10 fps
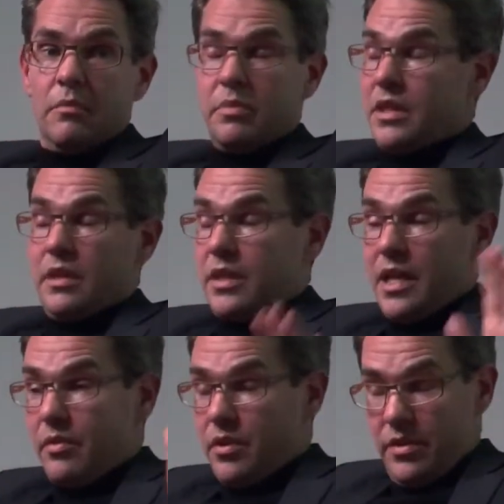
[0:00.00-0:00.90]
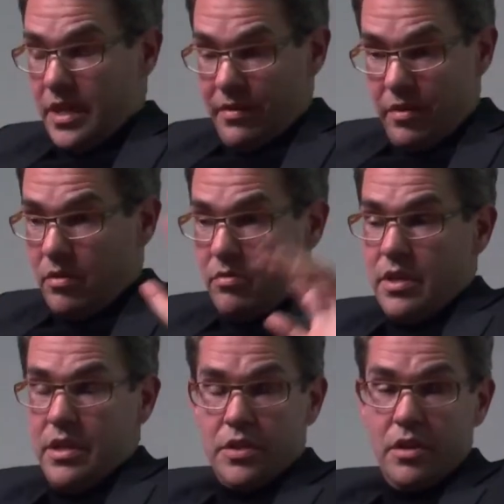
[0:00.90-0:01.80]
But there, there, were, there were
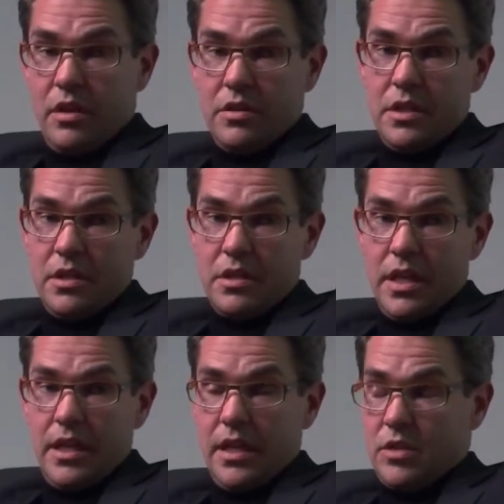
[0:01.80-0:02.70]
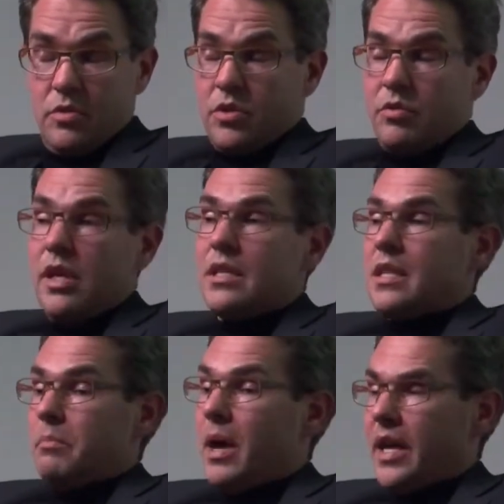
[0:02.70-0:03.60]
only geologists, and, and so, so they
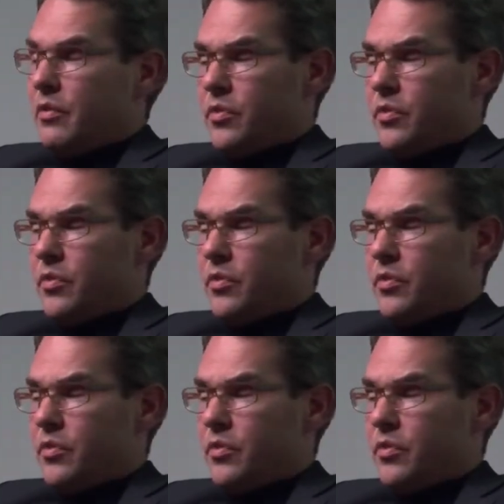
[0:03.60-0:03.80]
said, Michael,